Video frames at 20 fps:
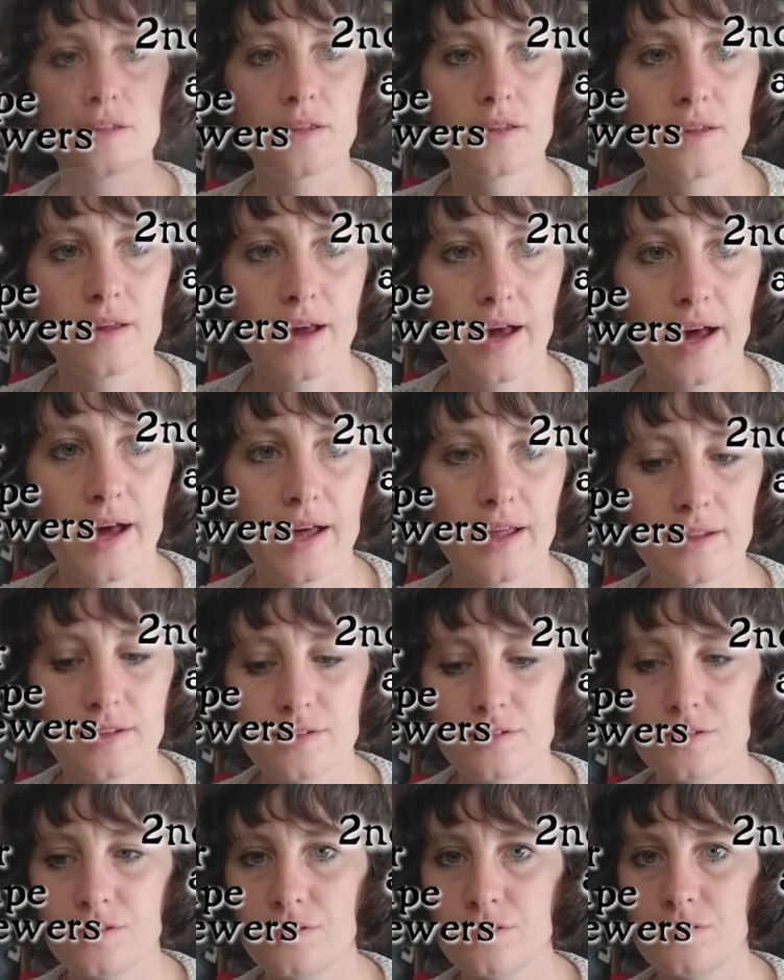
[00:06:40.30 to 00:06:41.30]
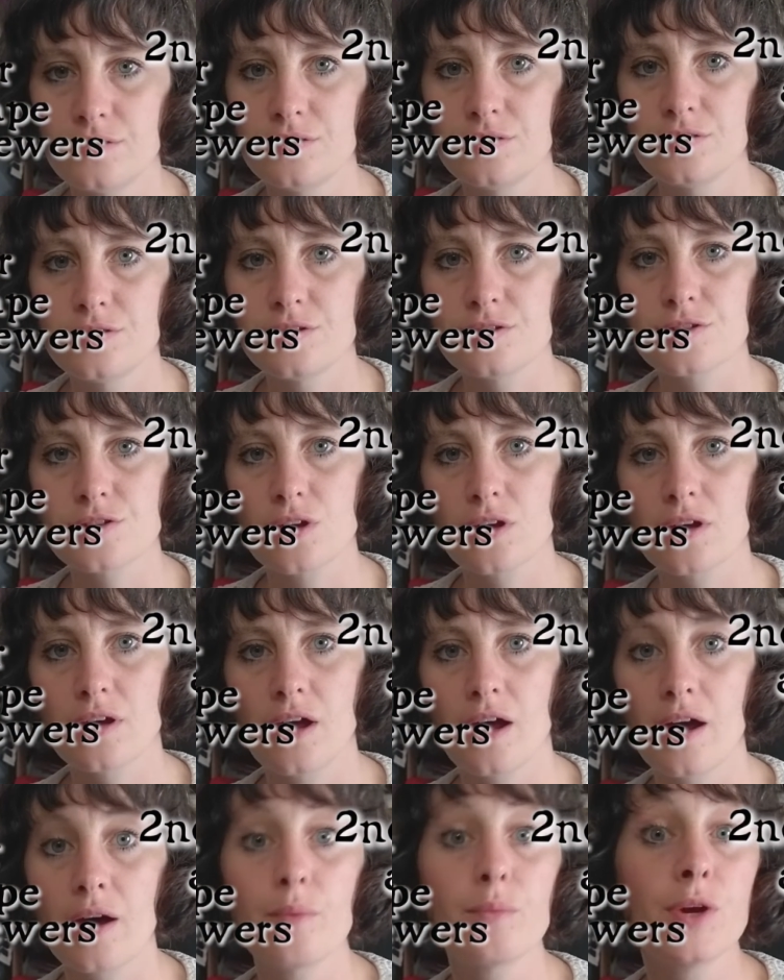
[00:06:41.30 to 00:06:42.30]
and
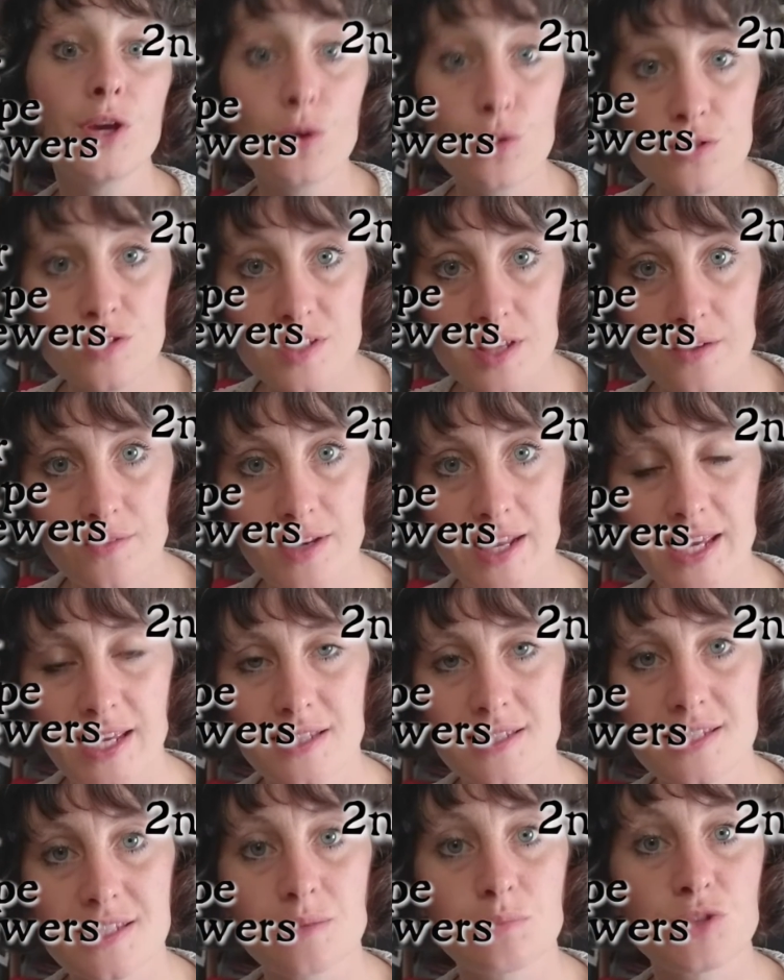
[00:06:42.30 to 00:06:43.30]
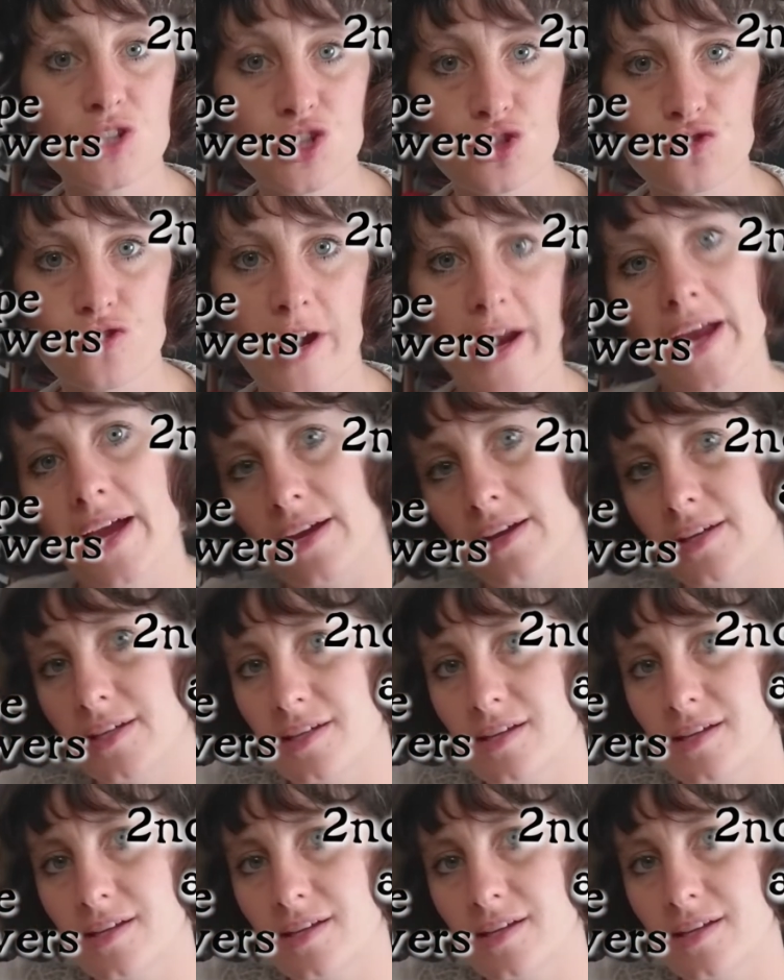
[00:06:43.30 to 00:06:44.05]
we also need some string.